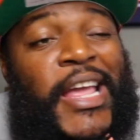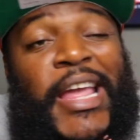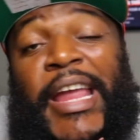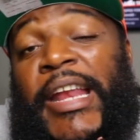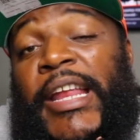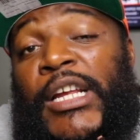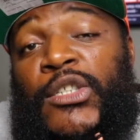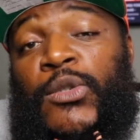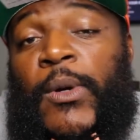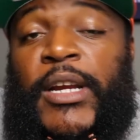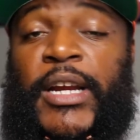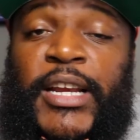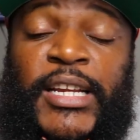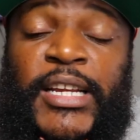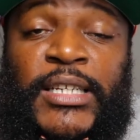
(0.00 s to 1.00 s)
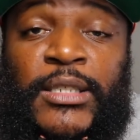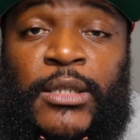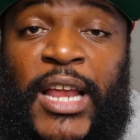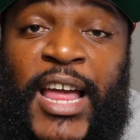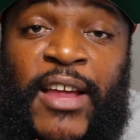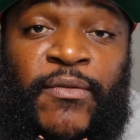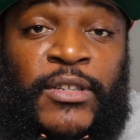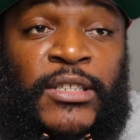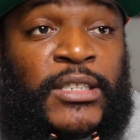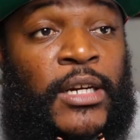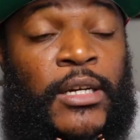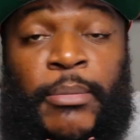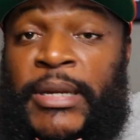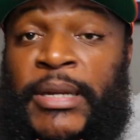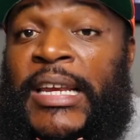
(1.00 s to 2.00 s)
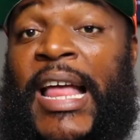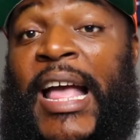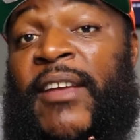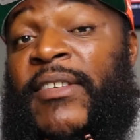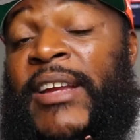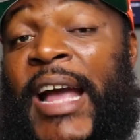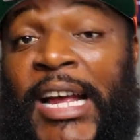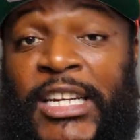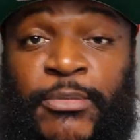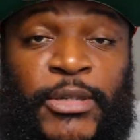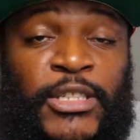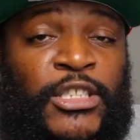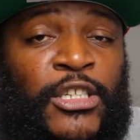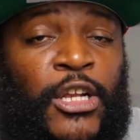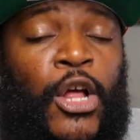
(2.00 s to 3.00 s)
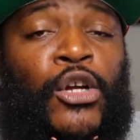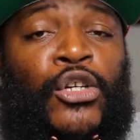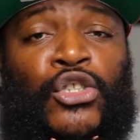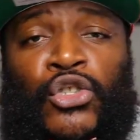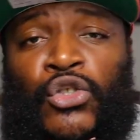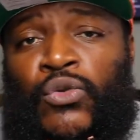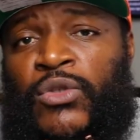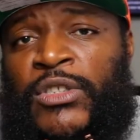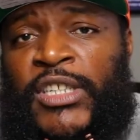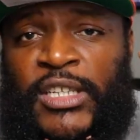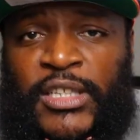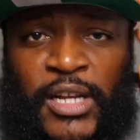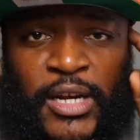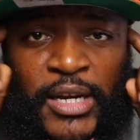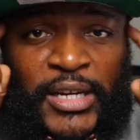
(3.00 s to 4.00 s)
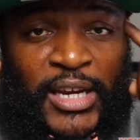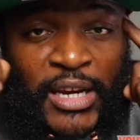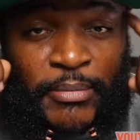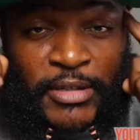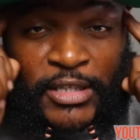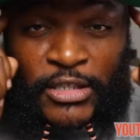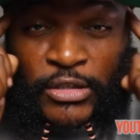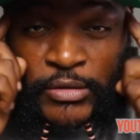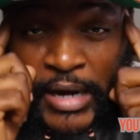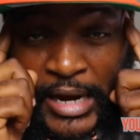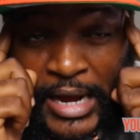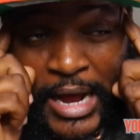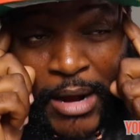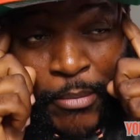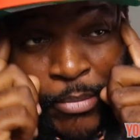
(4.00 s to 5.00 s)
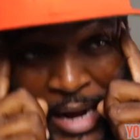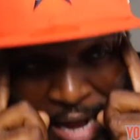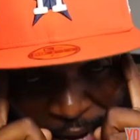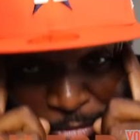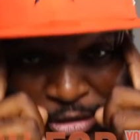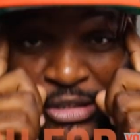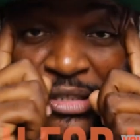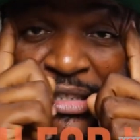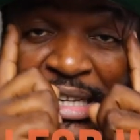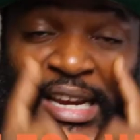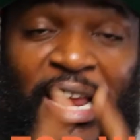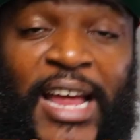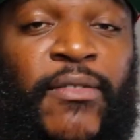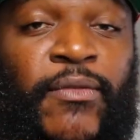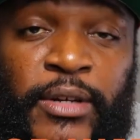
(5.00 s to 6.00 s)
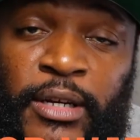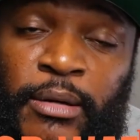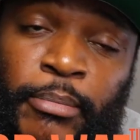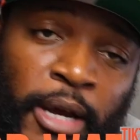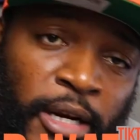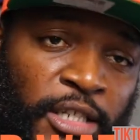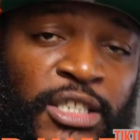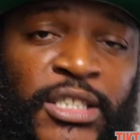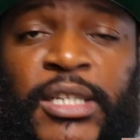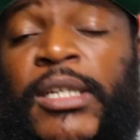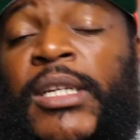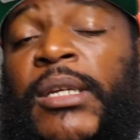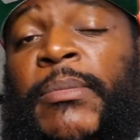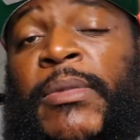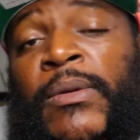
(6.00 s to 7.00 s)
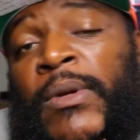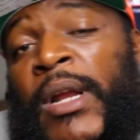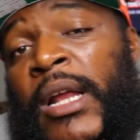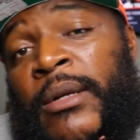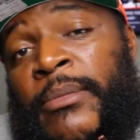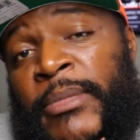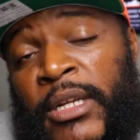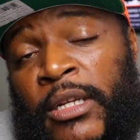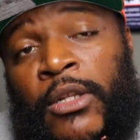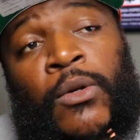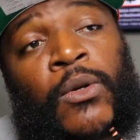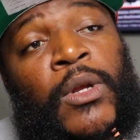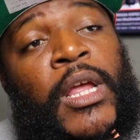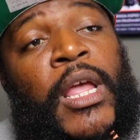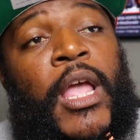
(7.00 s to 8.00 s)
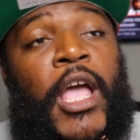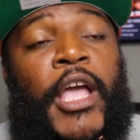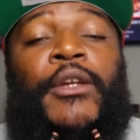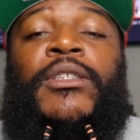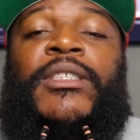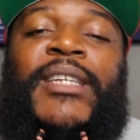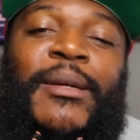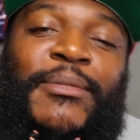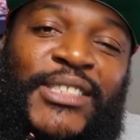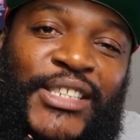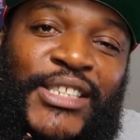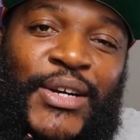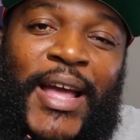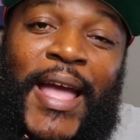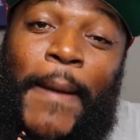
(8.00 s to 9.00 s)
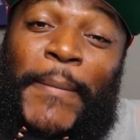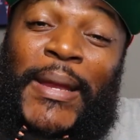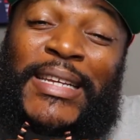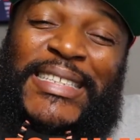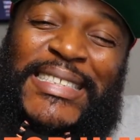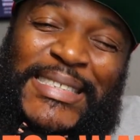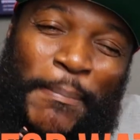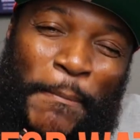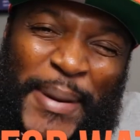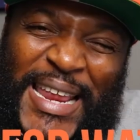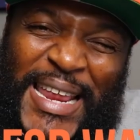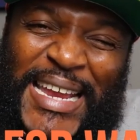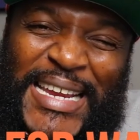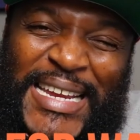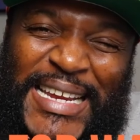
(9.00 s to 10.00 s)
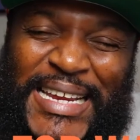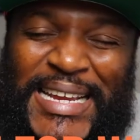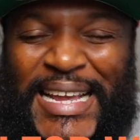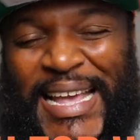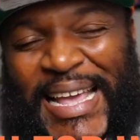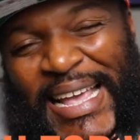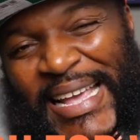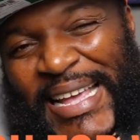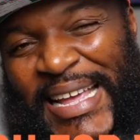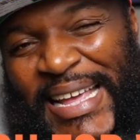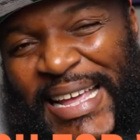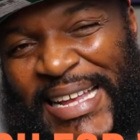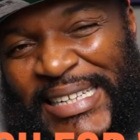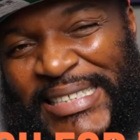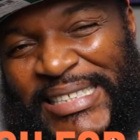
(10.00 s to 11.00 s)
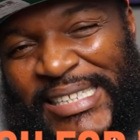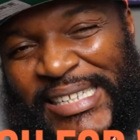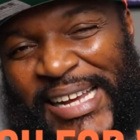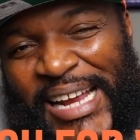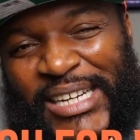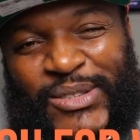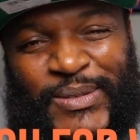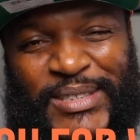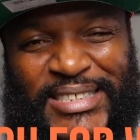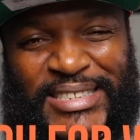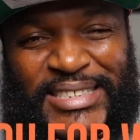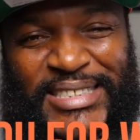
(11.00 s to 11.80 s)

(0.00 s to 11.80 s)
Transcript: It is what it is. Life is going to be life, guys. But as long as you sit there and keep this right, I promise you, your life will get better. Just look at me, what I've been through. And you see, I'm still happy. Bling! To the next one.